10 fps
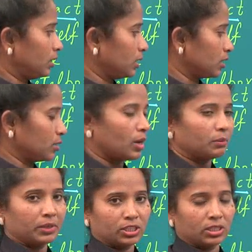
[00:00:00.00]
this is
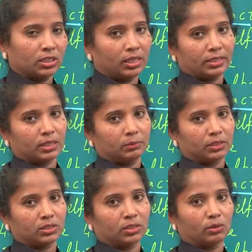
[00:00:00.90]
not mentioned in the
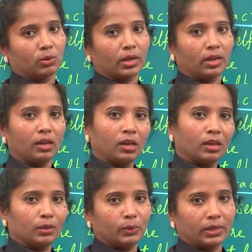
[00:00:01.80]
examination. Okay,
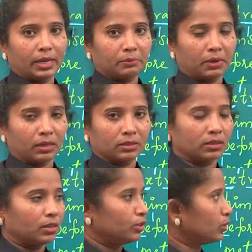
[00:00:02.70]
you will get marks.
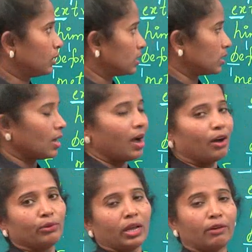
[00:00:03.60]
So this is
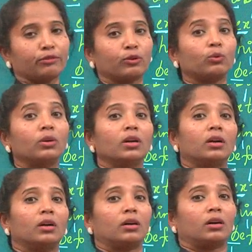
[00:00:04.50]
how you have to
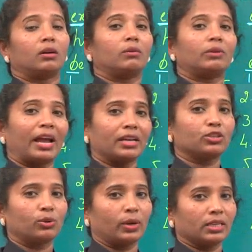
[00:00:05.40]
write
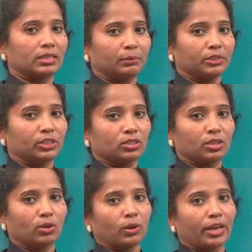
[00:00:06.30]
your
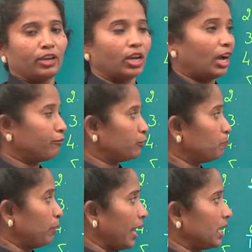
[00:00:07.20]
examination. Okay, you have to
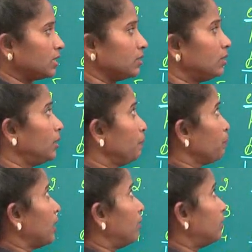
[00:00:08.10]
place the
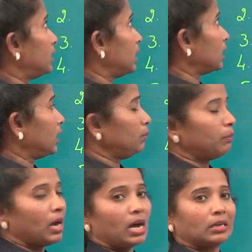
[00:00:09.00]
vertical
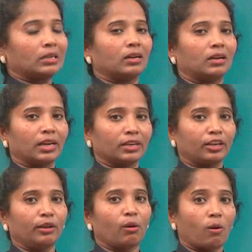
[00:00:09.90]
bar
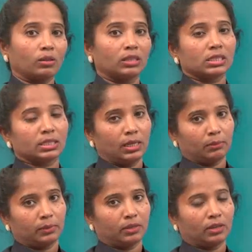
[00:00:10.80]
correctly on the
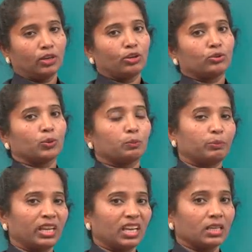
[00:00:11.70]
syllable. So
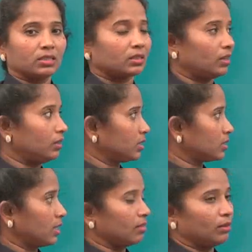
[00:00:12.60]
please
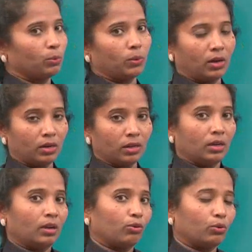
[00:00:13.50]
understand the word,
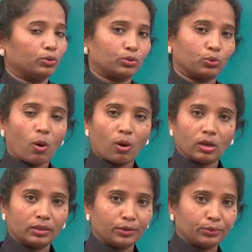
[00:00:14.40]
go through
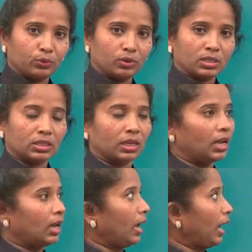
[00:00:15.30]
all the rules,
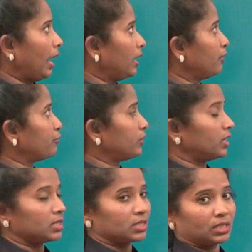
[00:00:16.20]
and
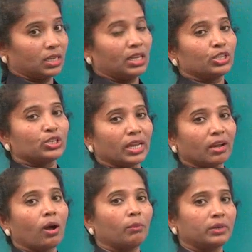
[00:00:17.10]
first
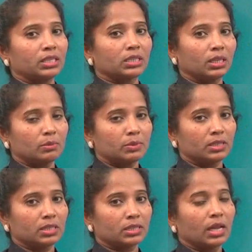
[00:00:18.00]
check how many
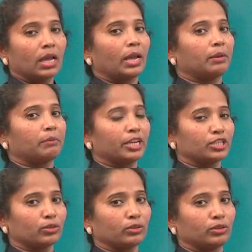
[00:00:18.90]
syllables, and
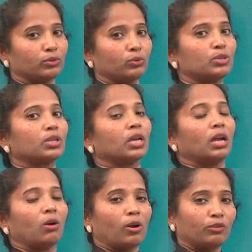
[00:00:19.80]
based on the rules
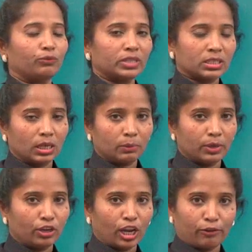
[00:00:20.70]
on which
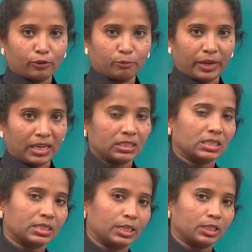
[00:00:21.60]
syllable you have to place the
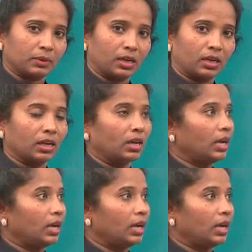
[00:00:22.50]
stretch mark,